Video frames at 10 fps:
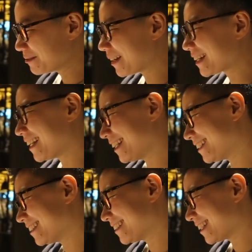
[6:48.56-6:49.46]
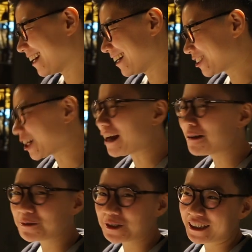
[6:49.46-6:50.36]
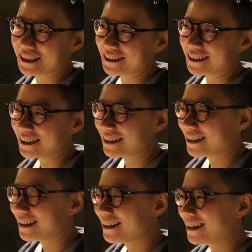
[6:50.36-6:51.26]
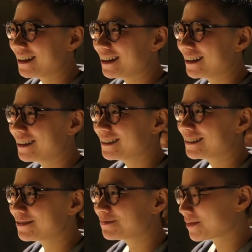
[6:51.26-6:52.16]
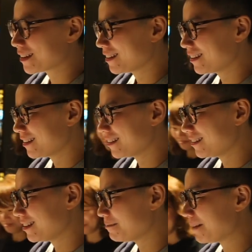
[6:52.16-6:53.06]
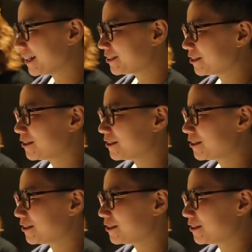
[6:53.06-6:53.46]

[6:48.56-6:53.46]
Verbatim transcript: We're making uh, trial brew here. And the batch